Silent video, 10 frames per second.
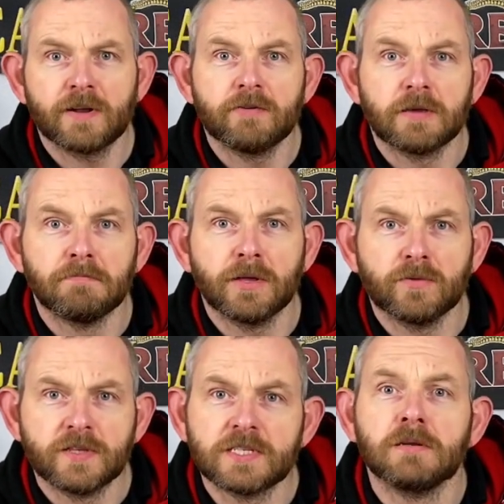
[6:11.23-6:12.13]
Now you can
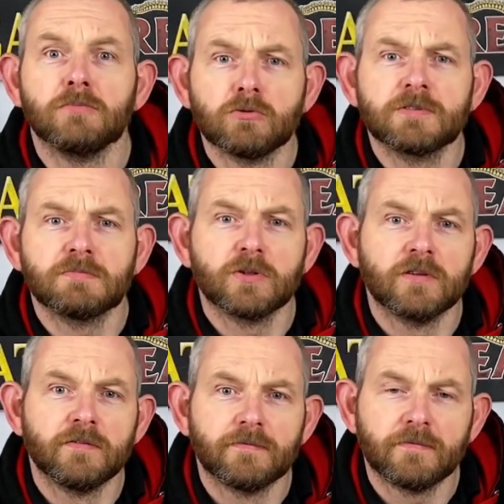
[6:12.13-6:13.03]
build this in a multiple
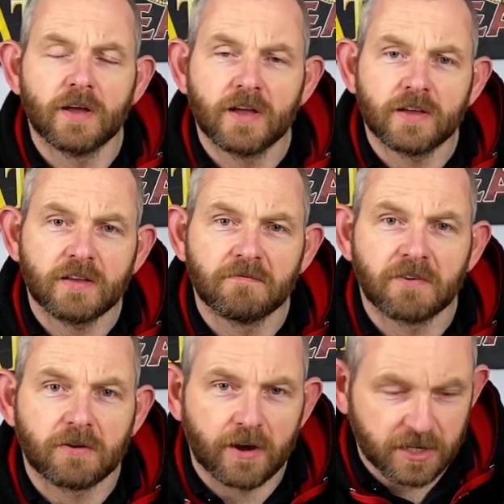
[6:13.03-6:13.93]
of
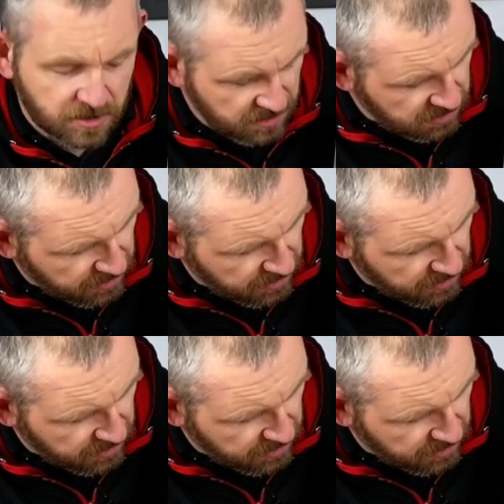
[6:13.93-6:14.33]
configurations.